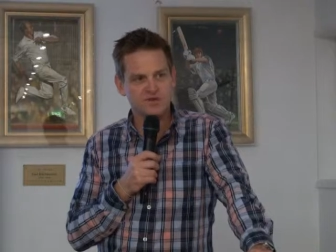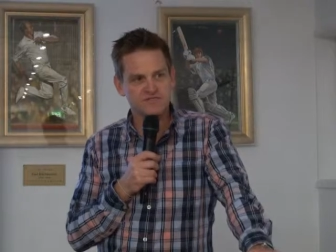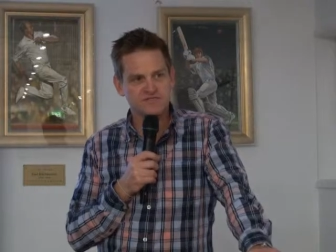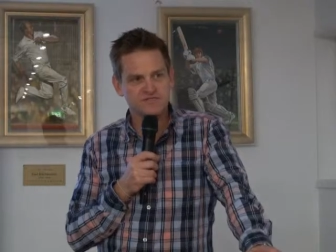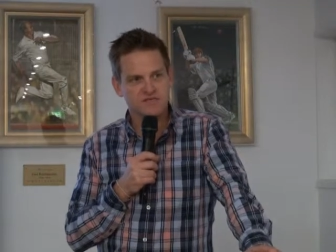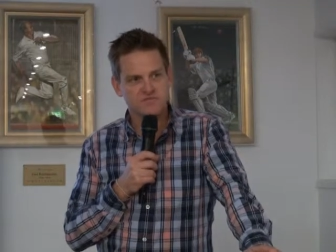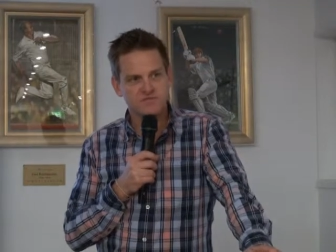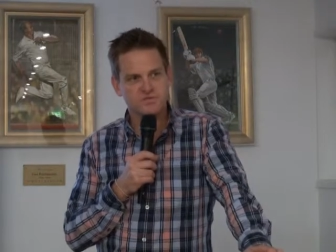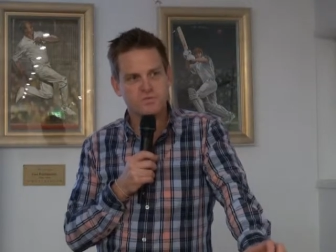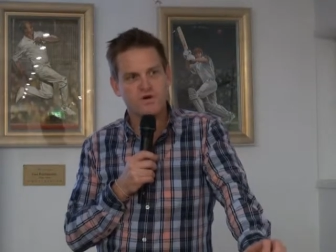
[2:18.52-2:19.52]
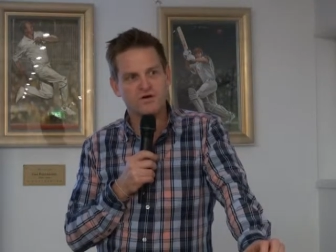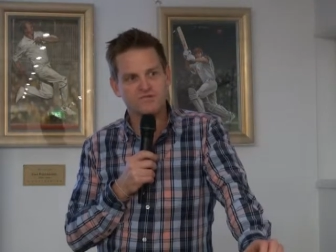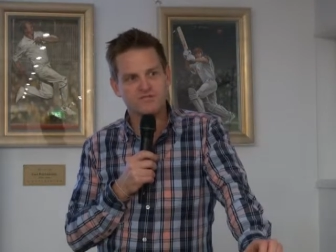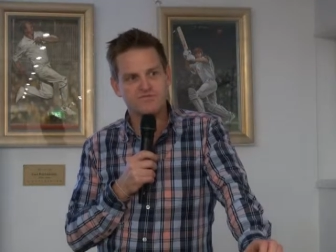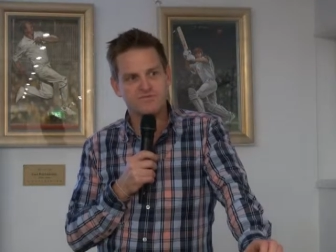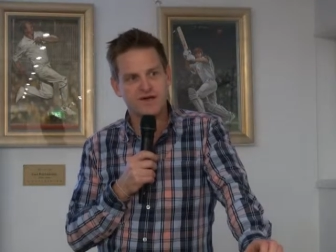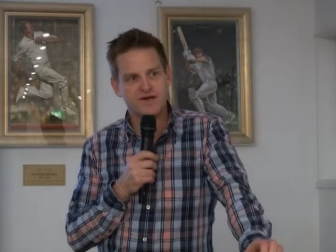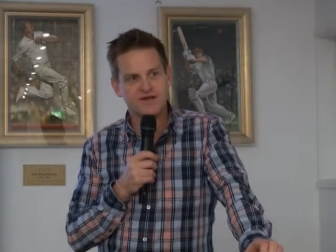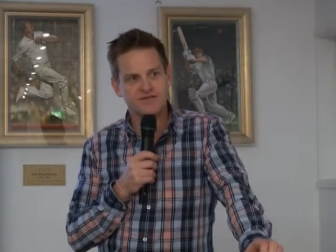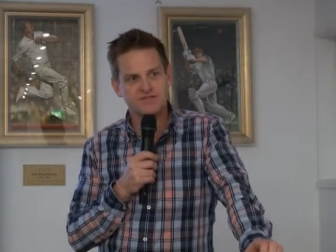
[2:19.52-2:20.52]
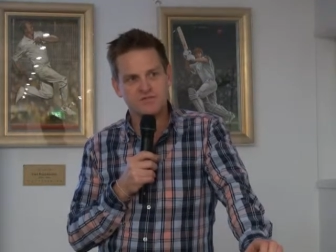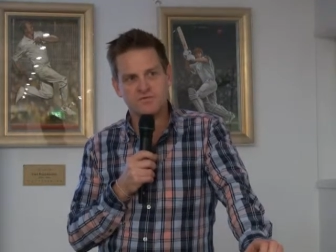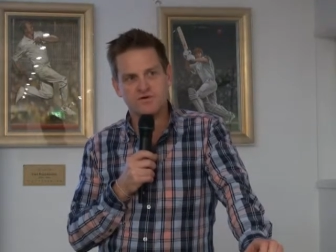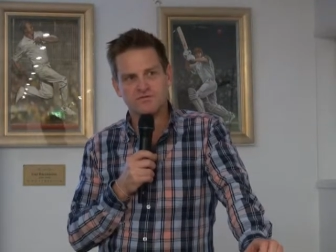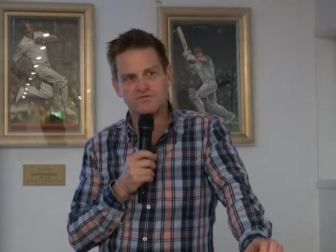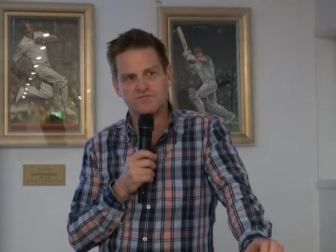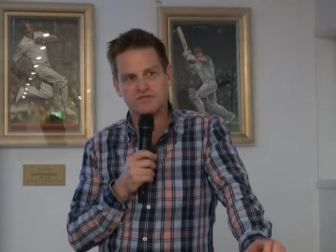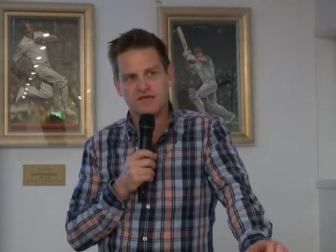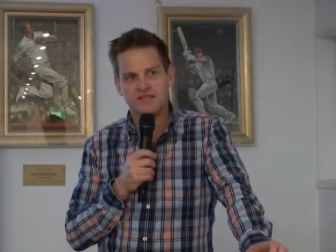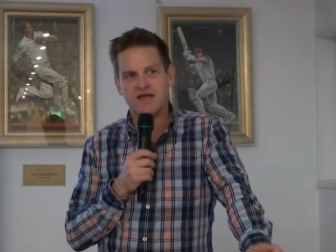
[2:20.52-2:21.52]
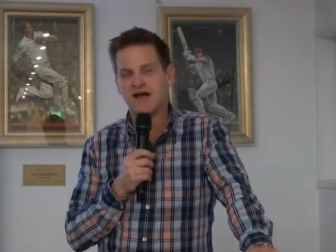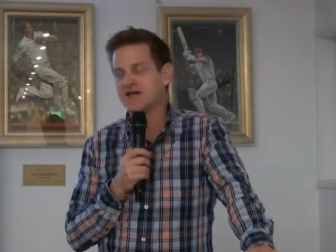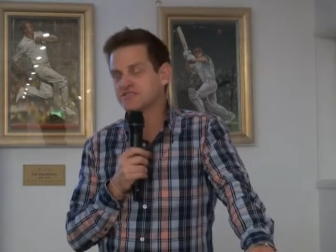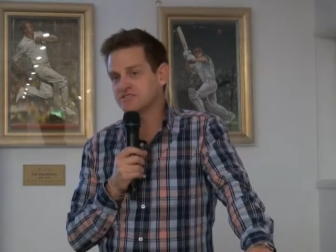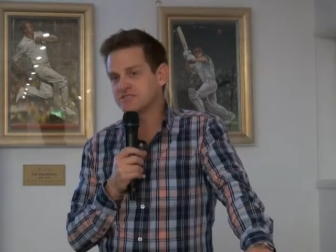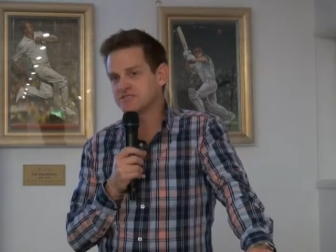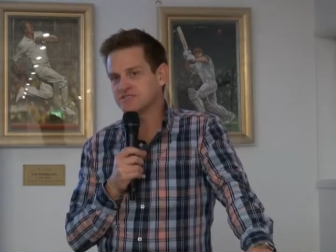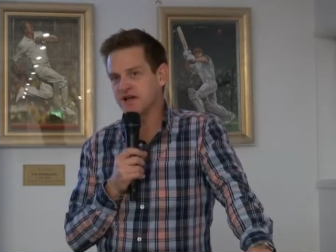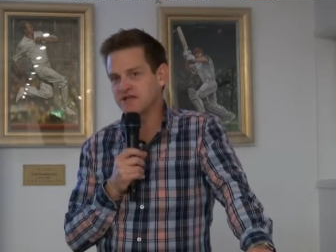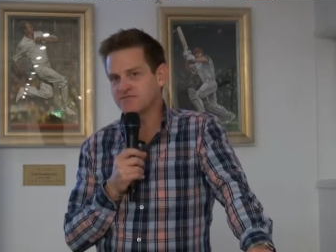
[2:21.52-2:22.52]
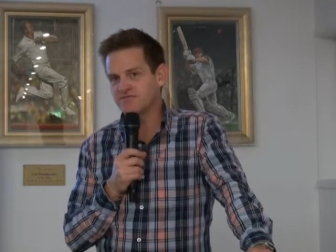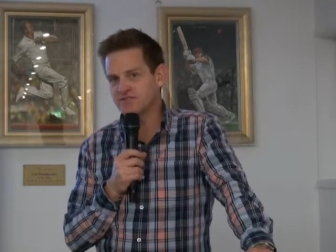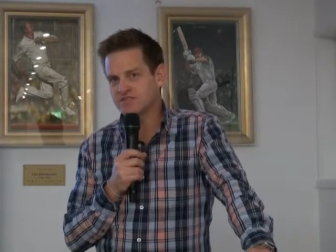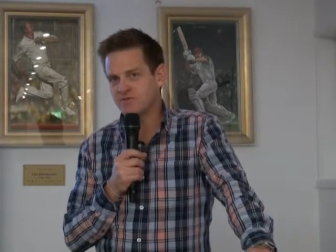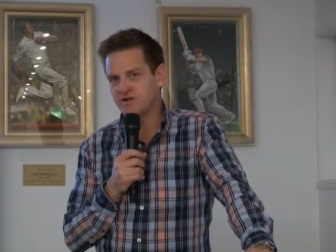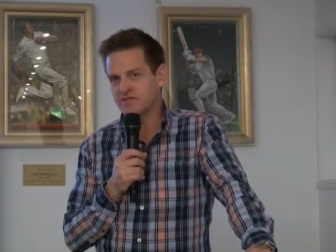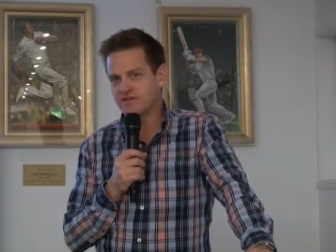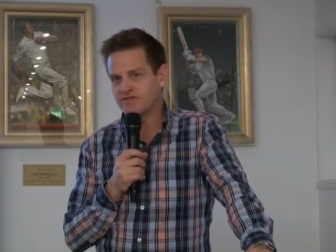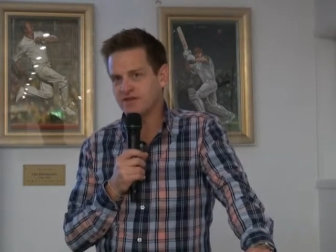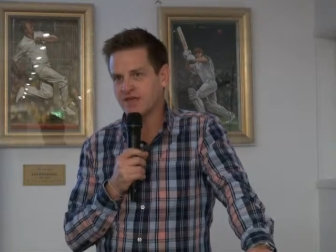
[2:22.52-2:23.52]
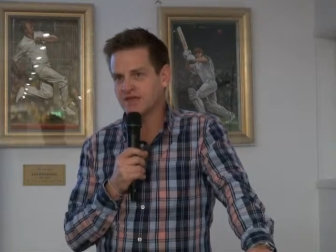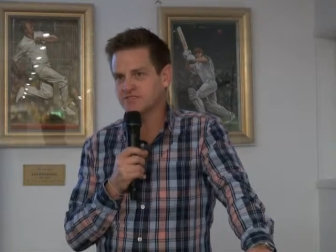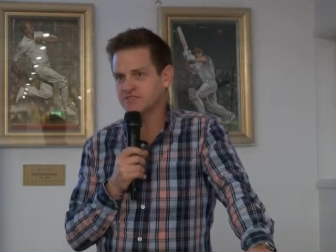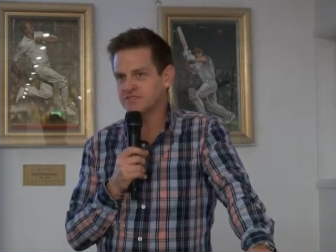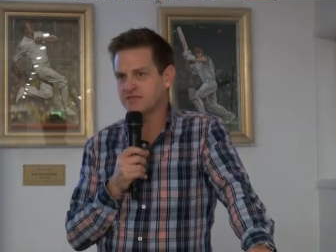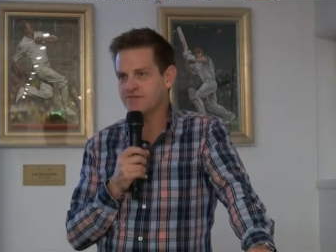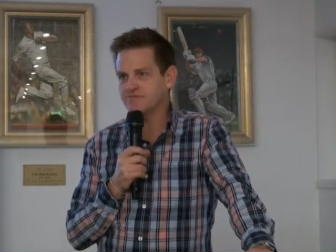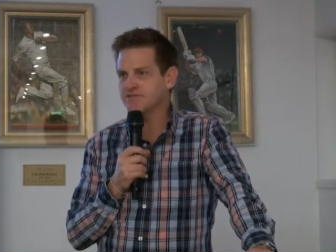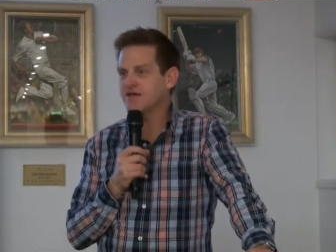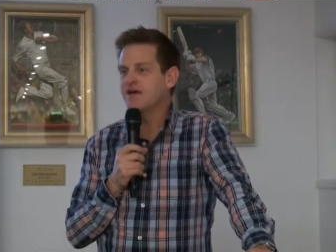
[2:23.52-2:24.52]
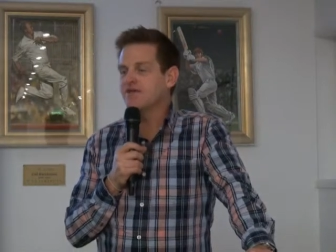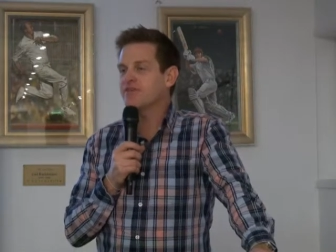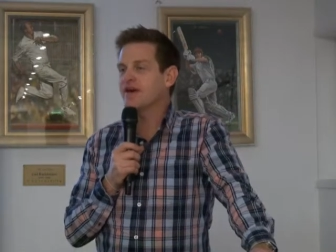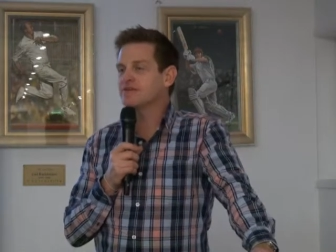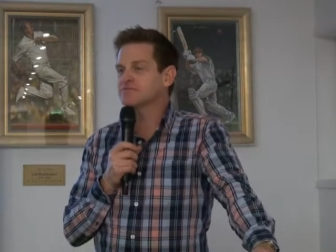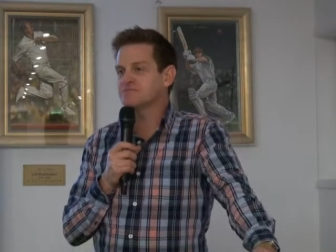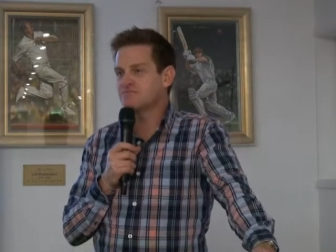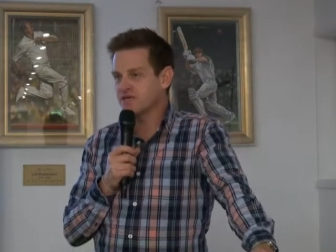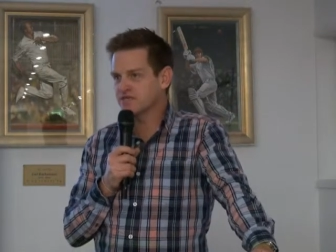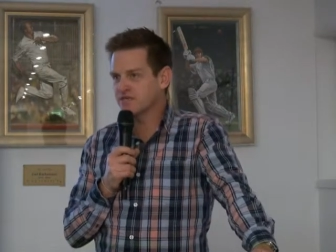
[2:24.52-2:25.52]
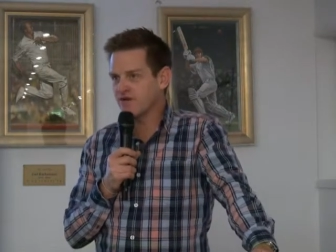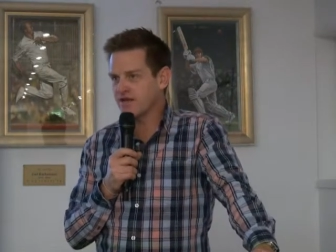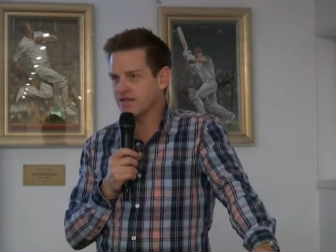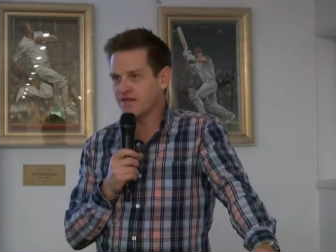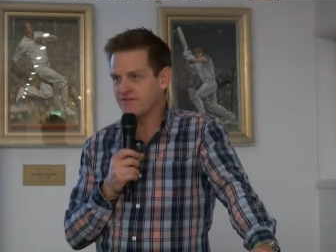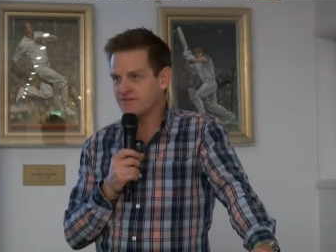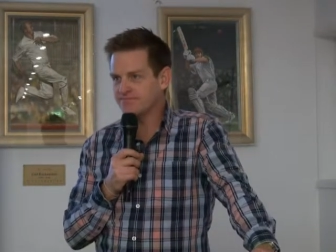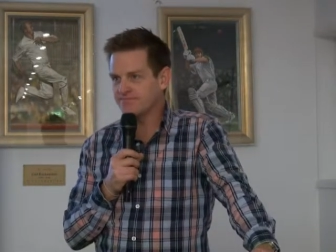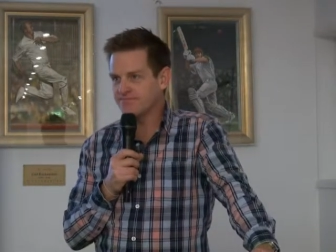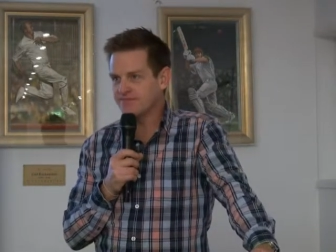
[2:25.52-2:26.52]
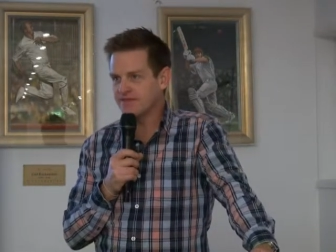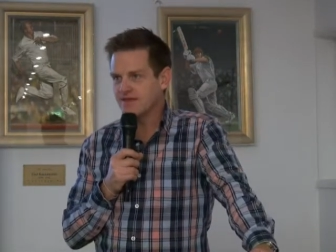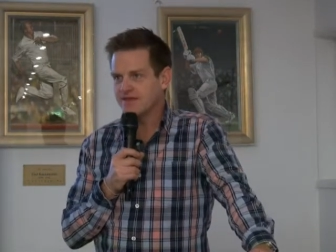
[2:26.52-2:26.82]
bodies, which was and remains the world's largest disaster victim identification attempt. Thousands bigger than 9 11,